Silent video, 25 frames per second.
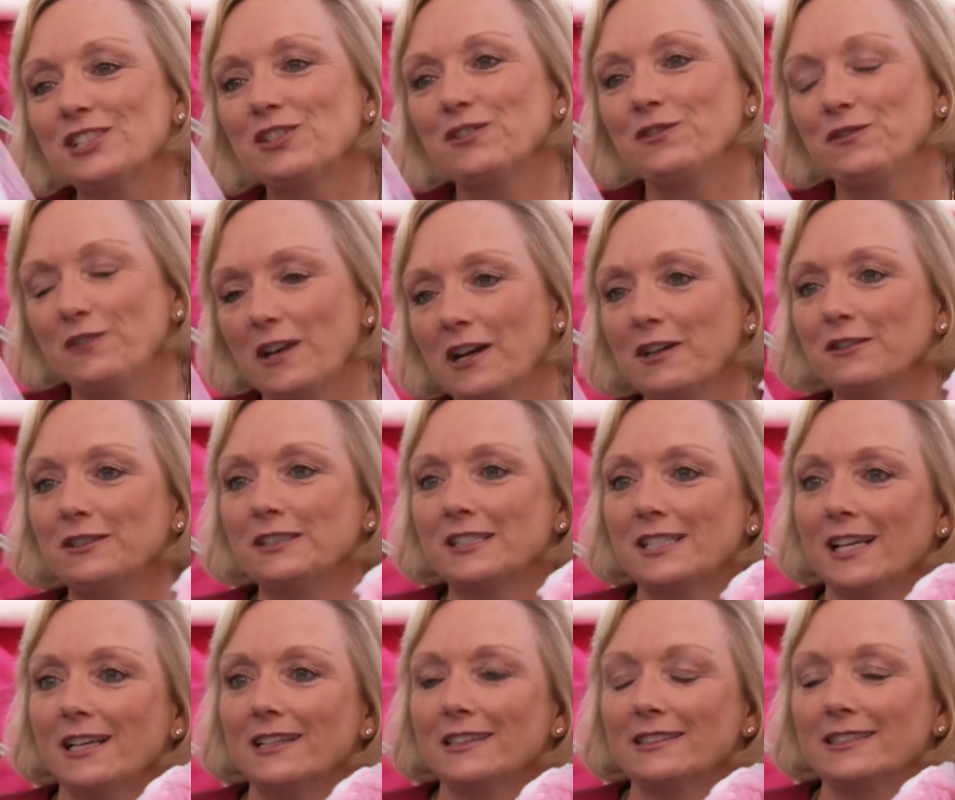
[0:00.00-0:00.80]
is your fairy
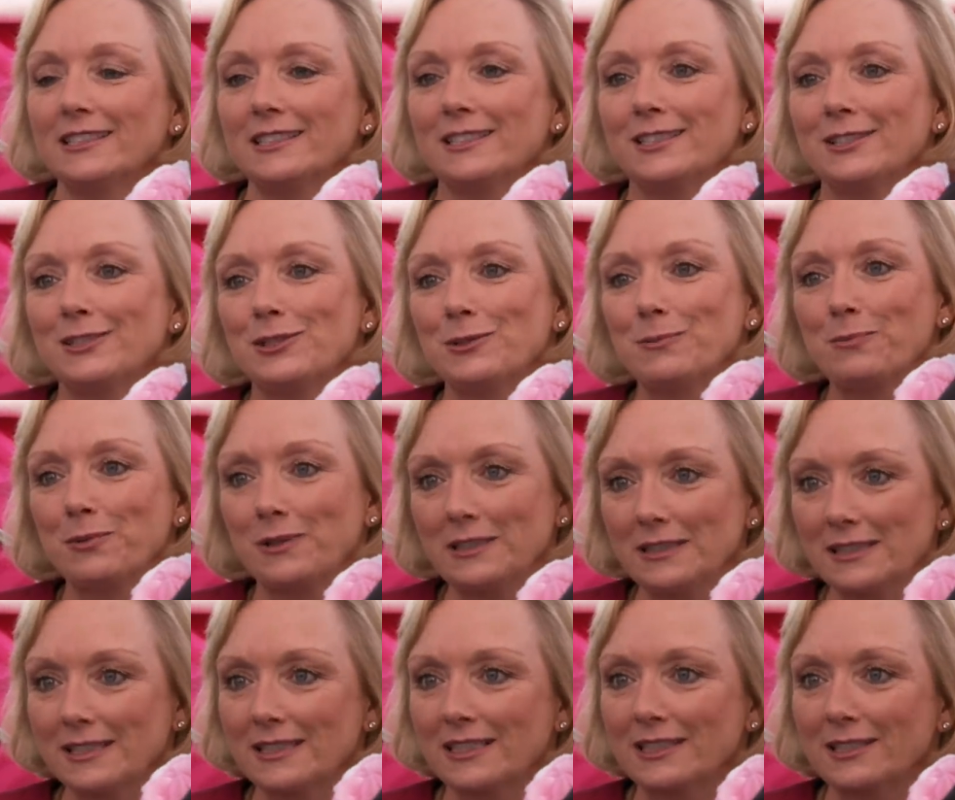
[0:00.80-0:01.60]
tale. This is your
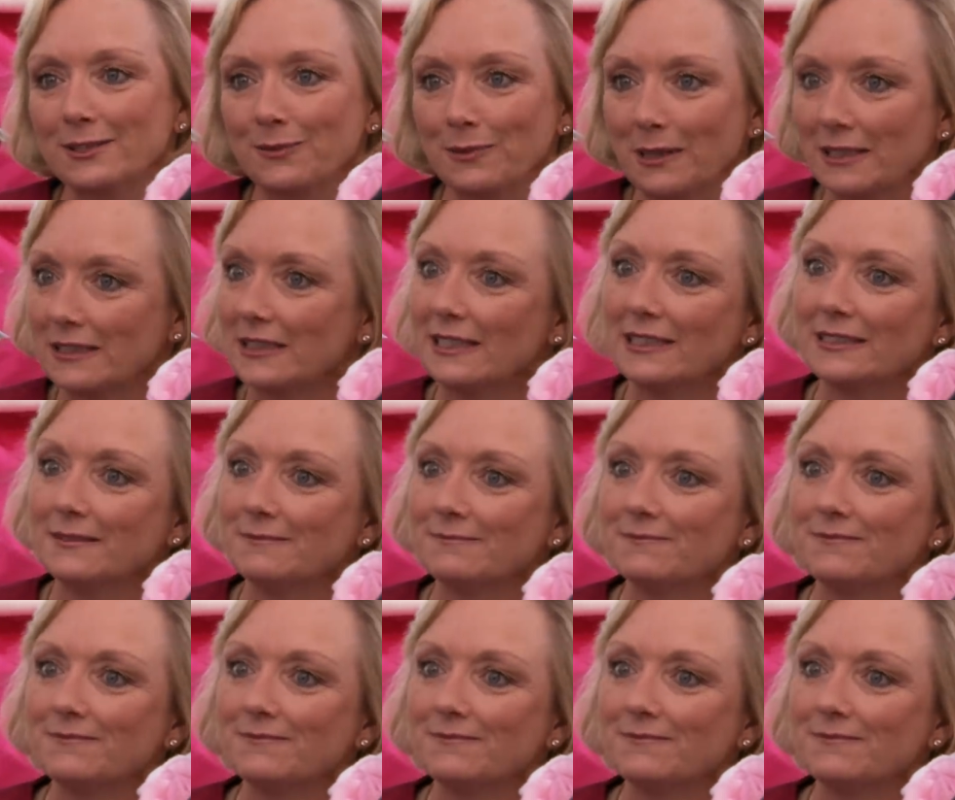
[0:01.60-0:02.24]
princess wedding.